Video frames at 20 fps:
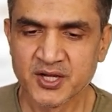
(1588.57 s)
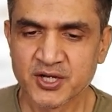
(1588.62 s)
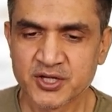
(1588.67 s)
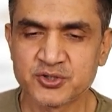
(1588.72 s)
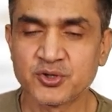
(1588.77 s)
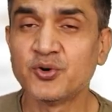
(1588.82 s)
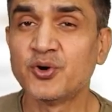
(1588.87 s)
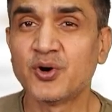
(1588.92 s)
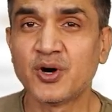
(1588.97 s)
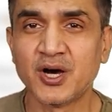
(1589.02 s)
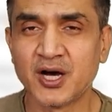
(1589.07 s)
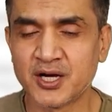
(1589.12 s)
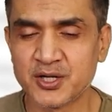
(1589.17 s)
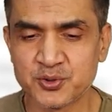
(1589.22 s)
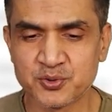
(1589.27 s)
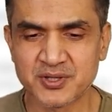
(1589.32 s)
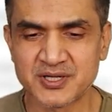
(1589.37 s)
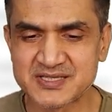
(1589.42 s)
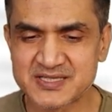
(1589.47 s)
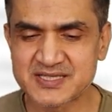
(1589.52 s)
So
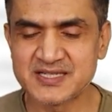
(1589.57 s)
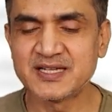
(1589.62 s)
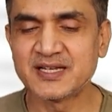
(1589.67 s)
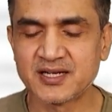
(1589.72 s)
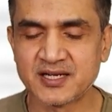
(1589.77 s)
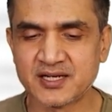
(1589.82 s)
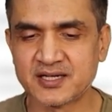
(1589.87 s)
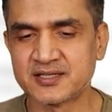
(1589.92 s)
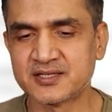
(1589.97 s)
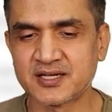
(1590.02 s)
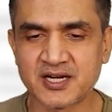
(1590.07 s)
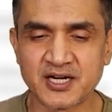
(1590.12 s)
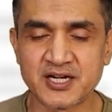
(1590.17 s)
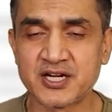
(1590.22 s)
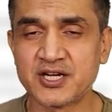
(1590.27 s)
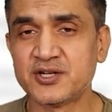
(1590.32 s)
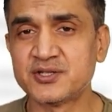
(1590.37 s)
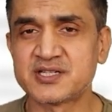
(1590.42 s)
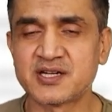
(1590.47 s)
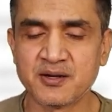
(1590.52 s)
you can see the
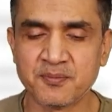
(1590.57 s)
continuous